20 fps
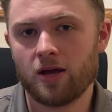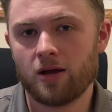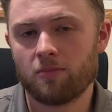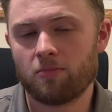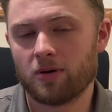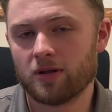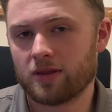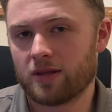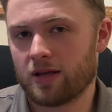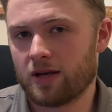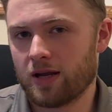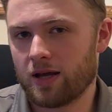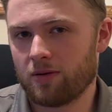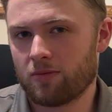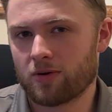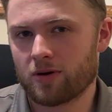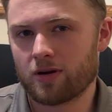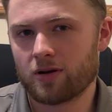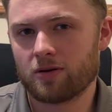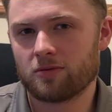but today
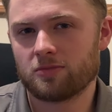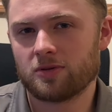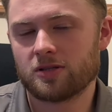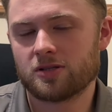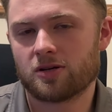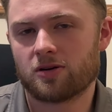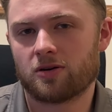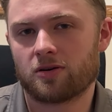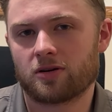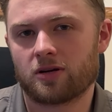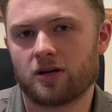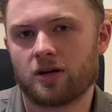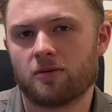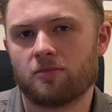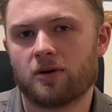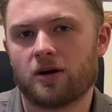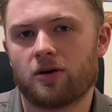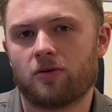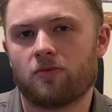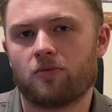we're going to be talking
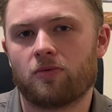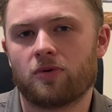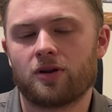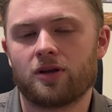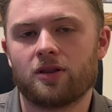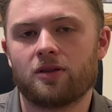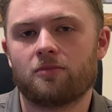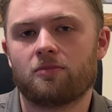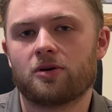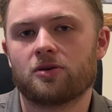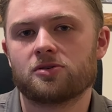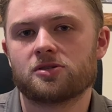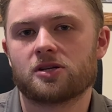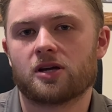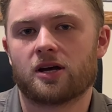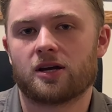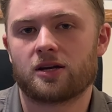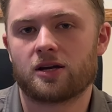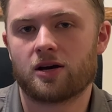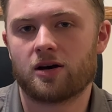about one of the most
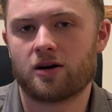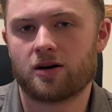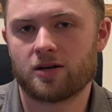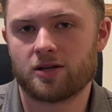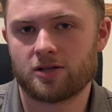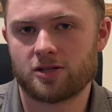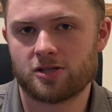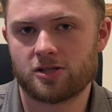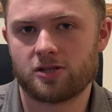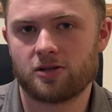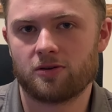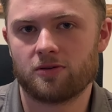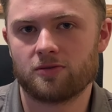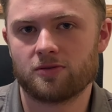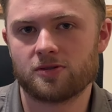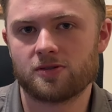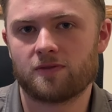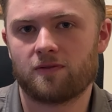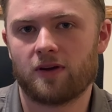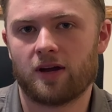iconic
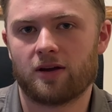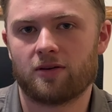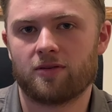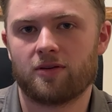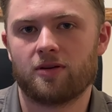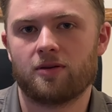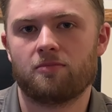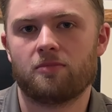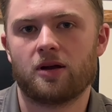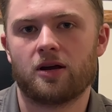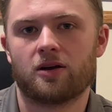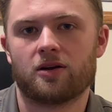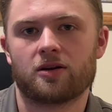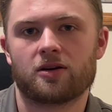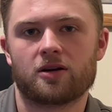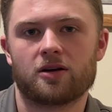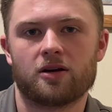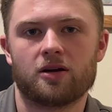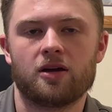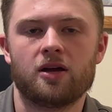stones found in
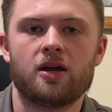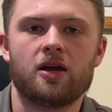America,